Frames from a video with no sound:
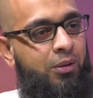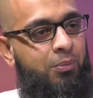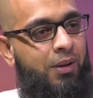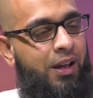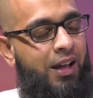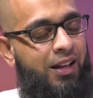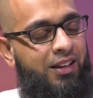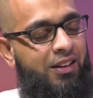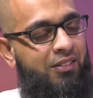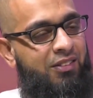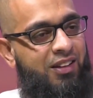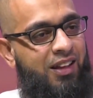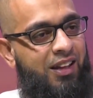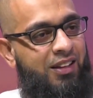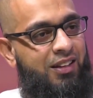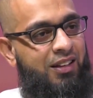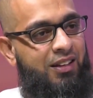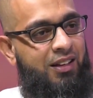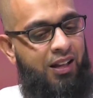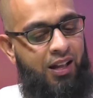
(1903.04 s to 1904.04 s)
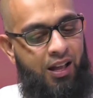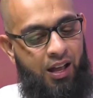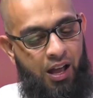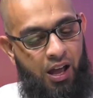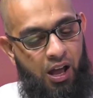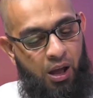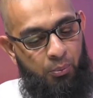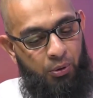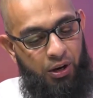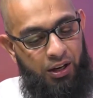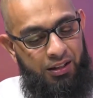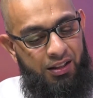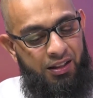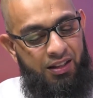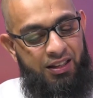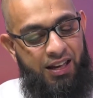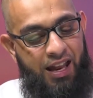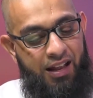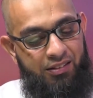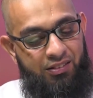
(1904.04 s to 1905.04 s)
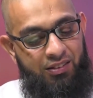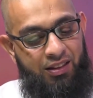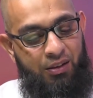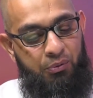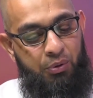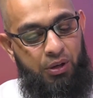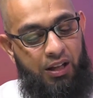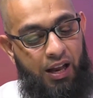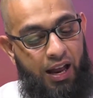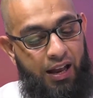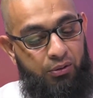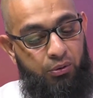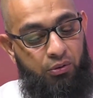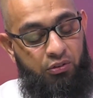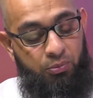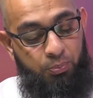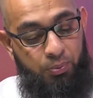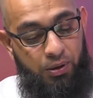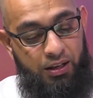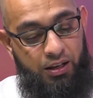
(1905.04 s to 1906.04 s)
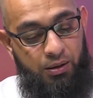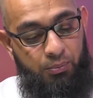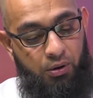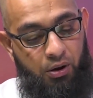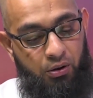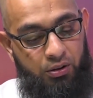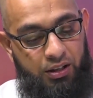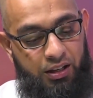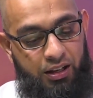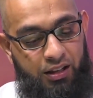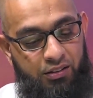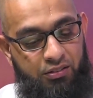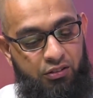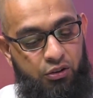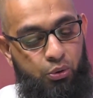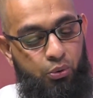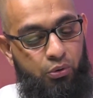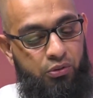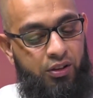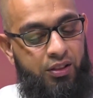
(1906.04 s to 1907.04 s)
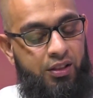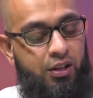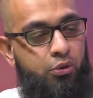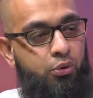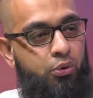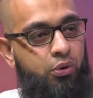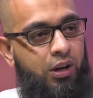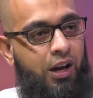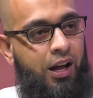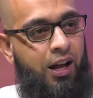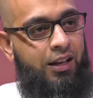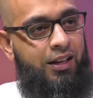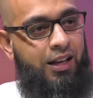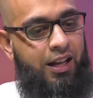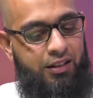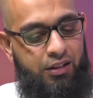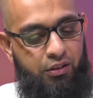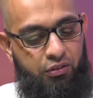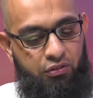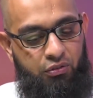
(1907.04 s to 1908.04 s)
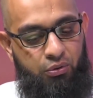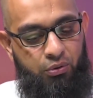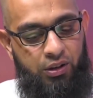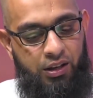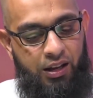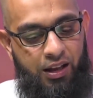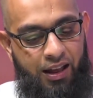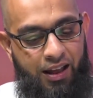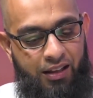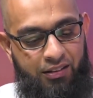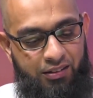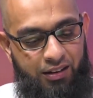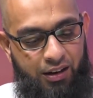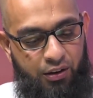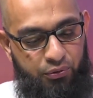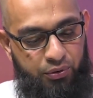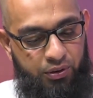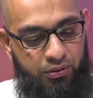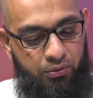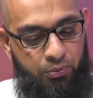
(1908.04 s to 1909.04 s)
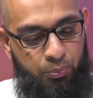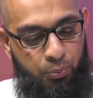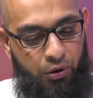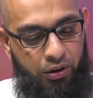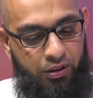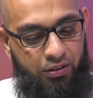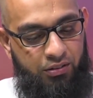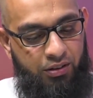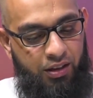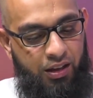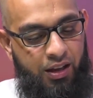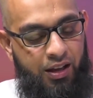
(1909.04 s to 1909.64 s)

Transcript: be understated. But another the next thing we'd like to speak about is using the Quran and the Sunnah as reference points.